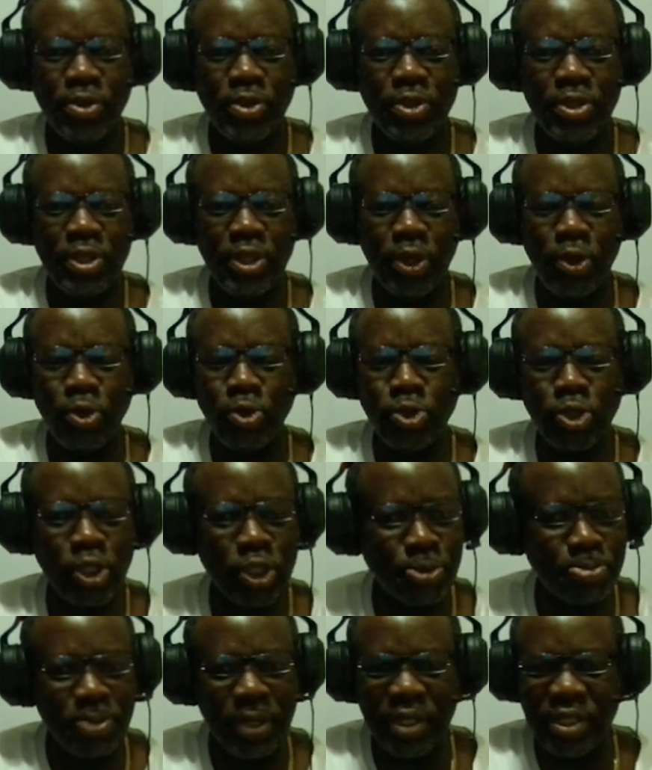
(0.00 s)
you know,
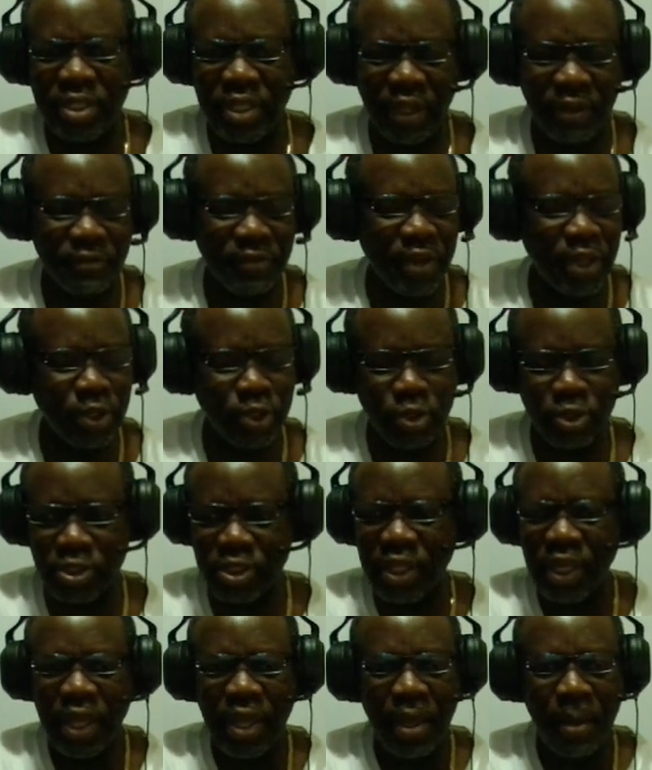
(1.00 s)
just play defense, just
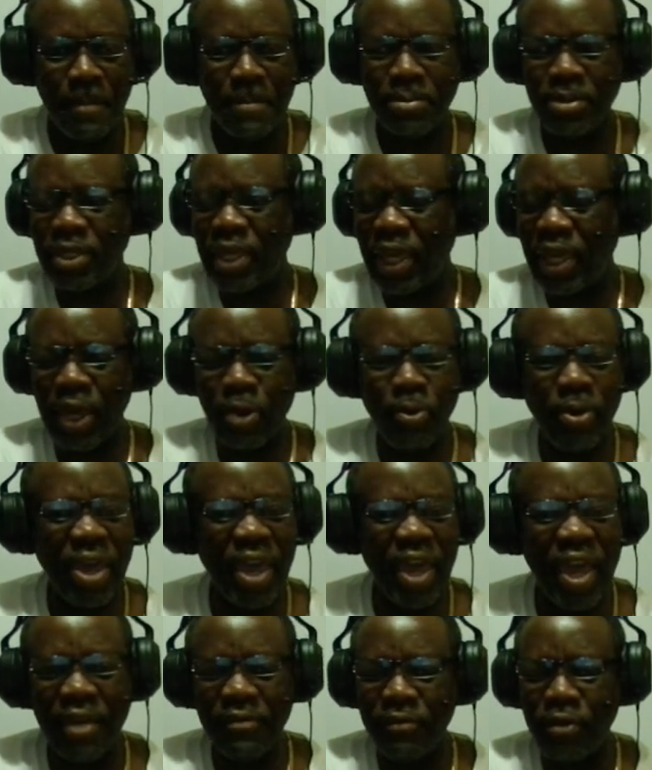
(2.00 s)
take away
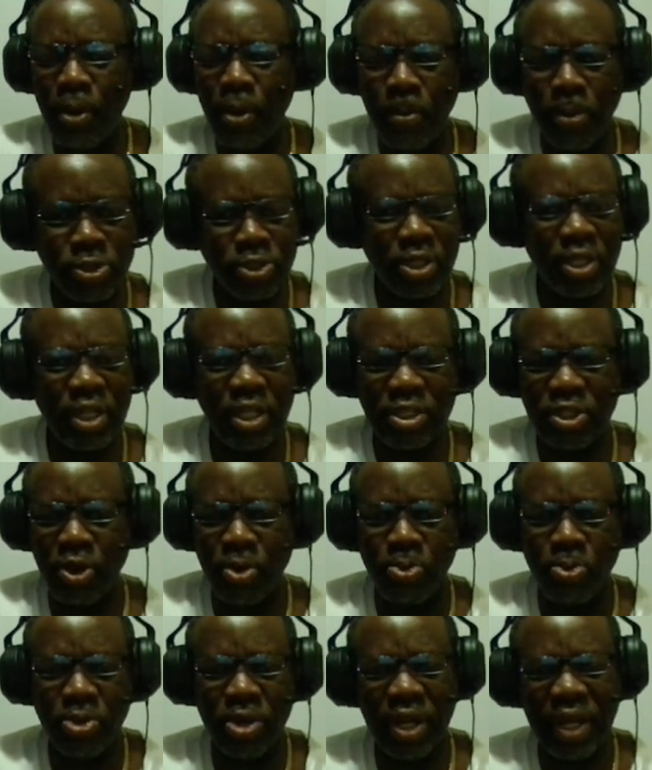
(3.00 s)
every opportunity your
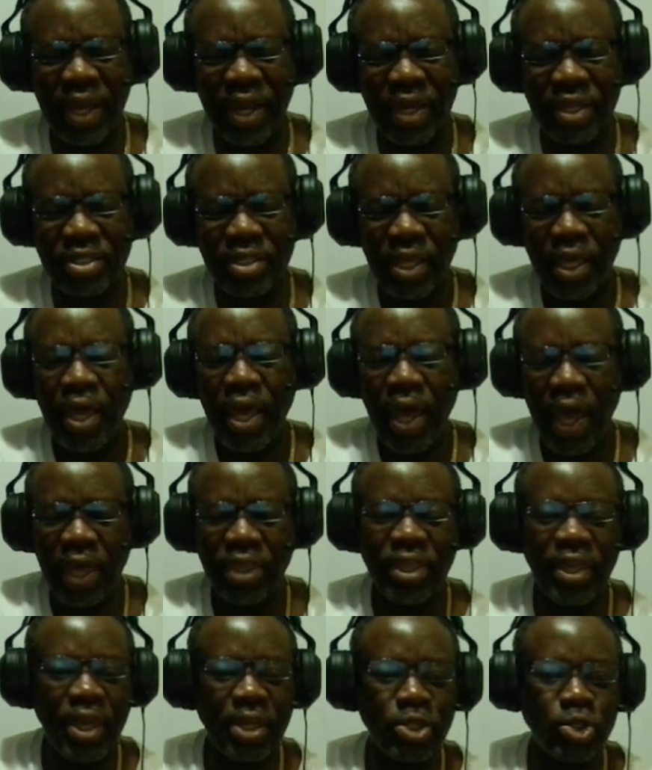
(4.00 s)
opponent has, I
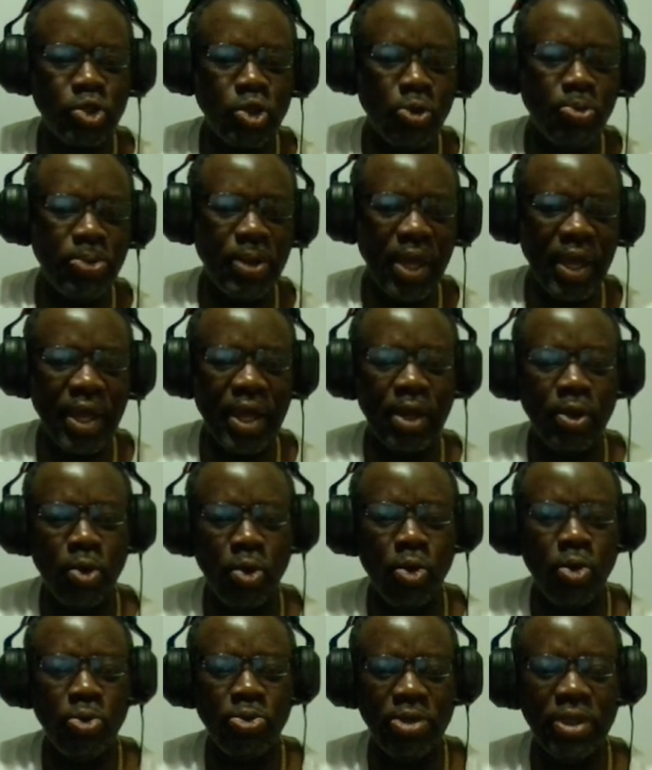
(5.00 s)
think a strong player
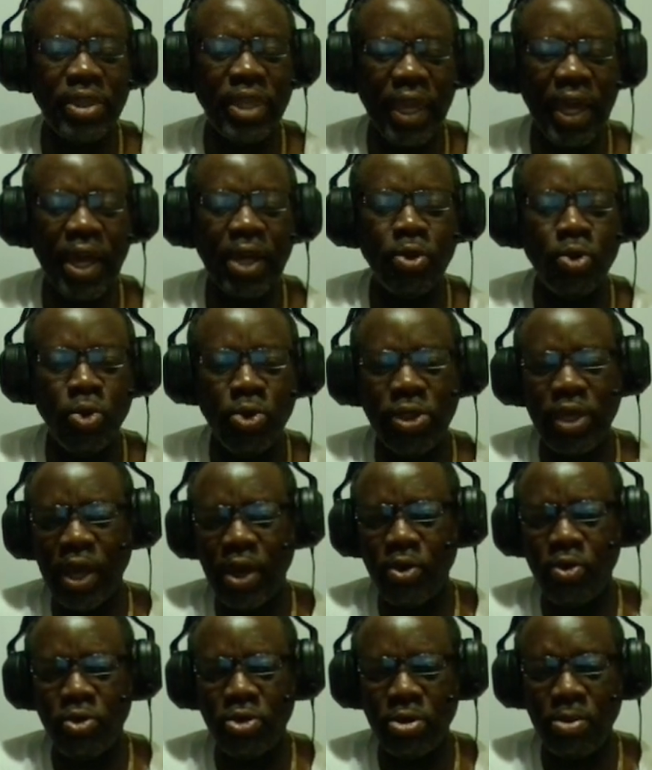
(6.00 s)
can hold their
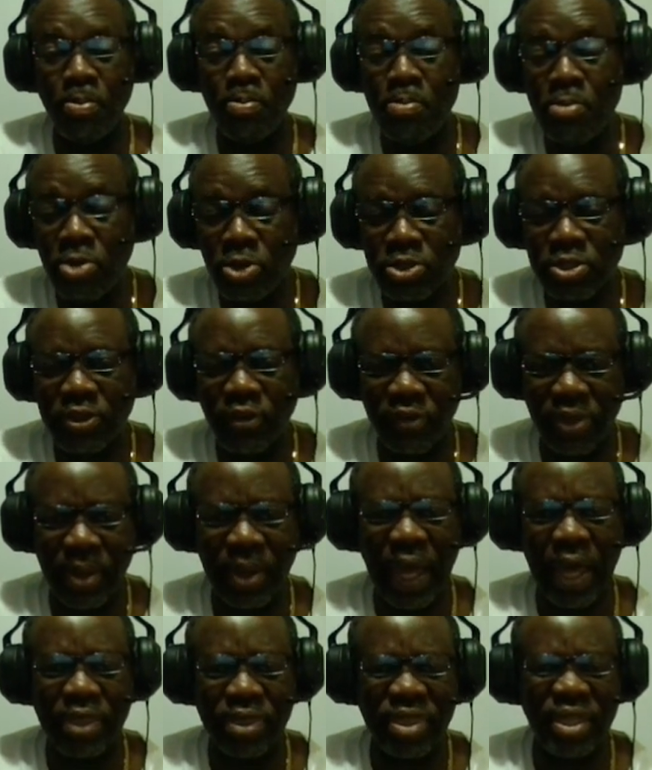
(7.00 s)
own. Most of them,
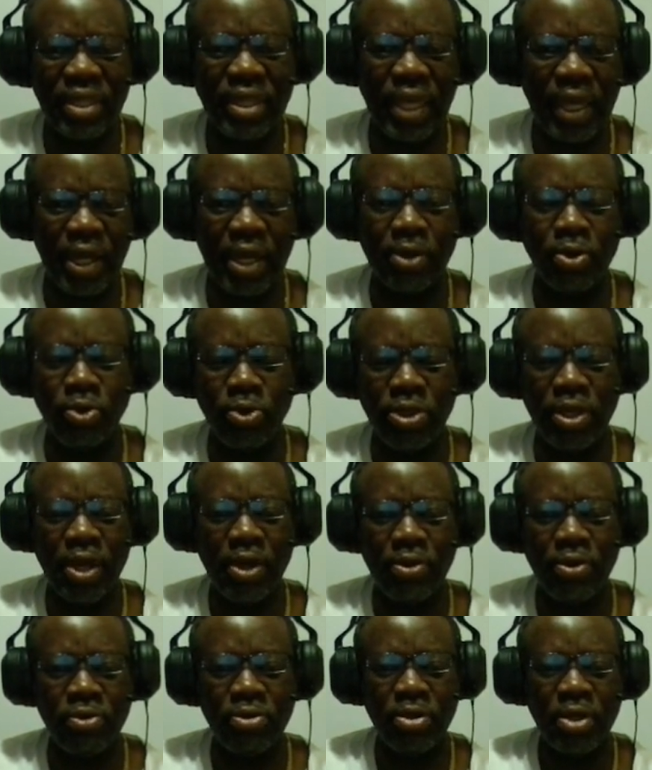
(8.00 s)
I think they can hold their
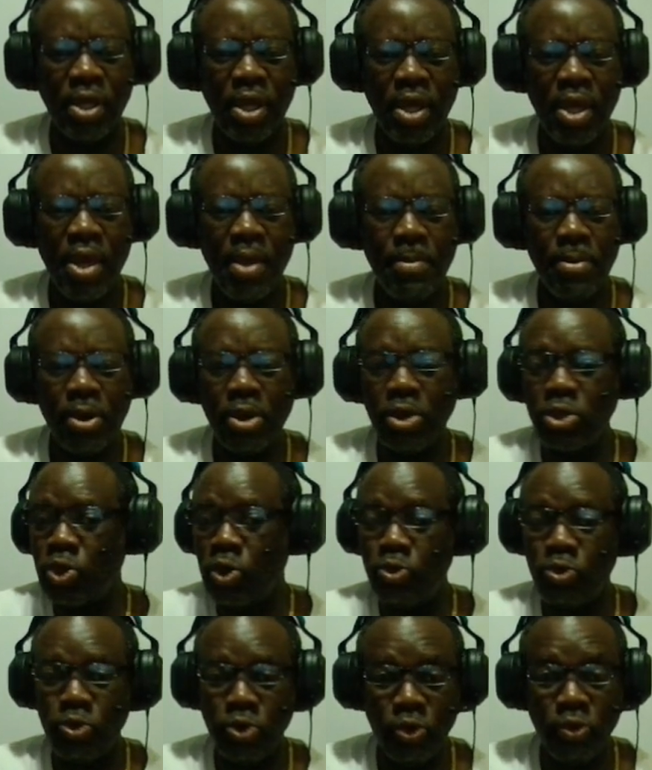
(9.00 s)
own. Because you're
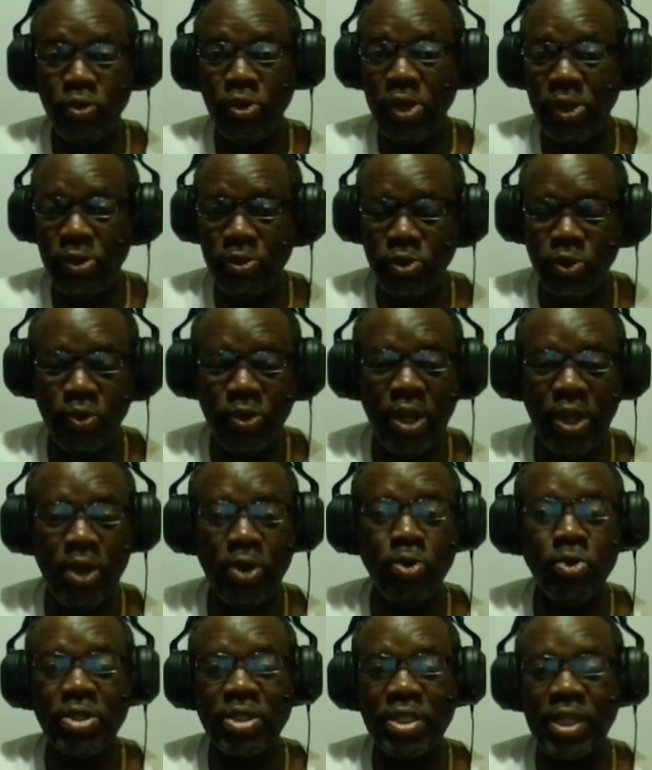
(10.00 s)
really
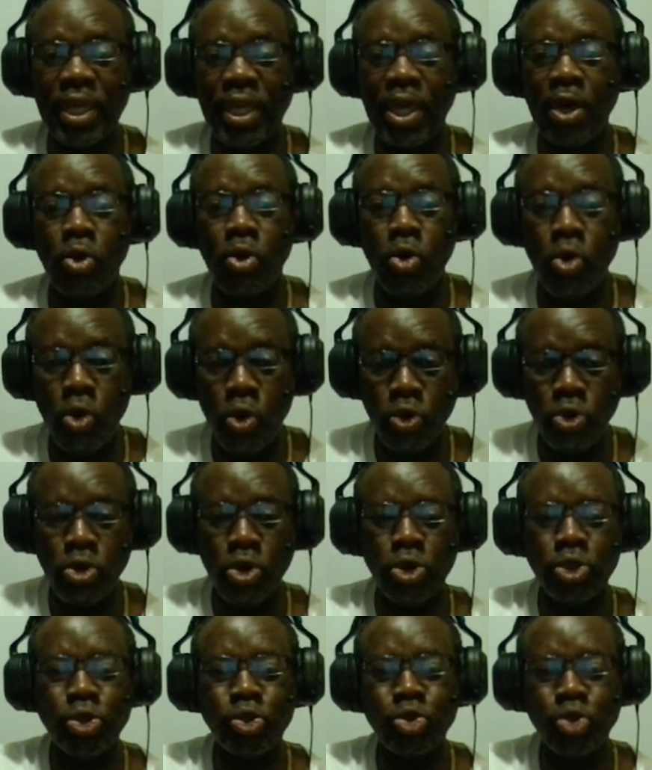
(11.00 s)
going to take a whole
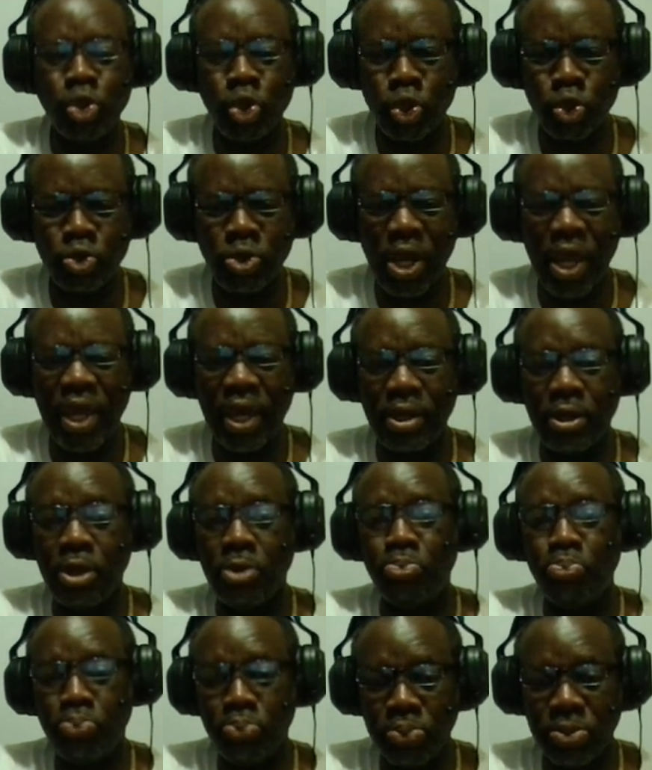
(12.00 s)
lot to try and
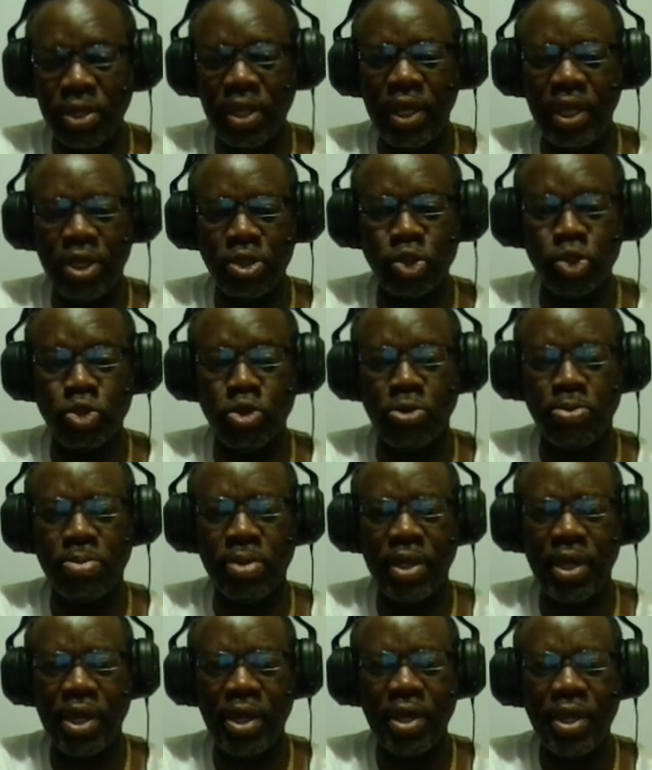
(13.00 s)
play a strong
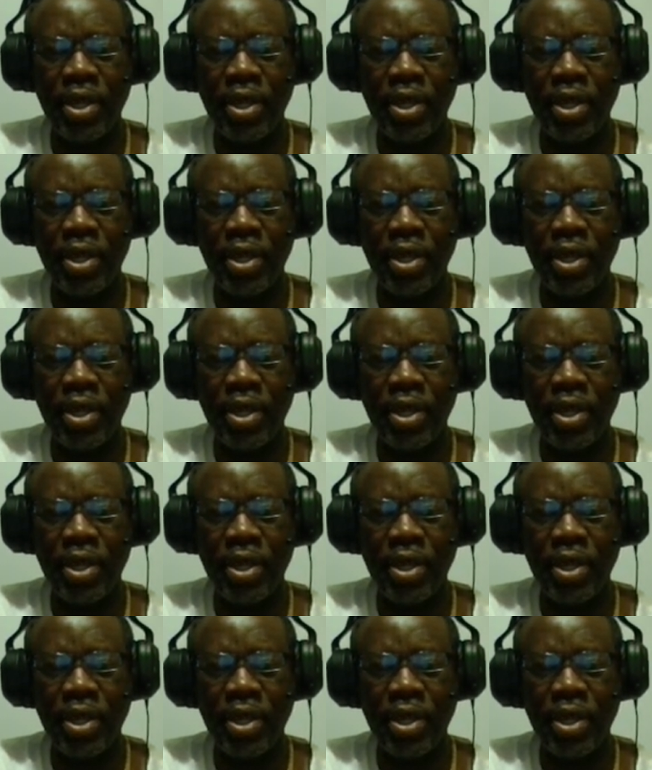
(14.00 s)
player.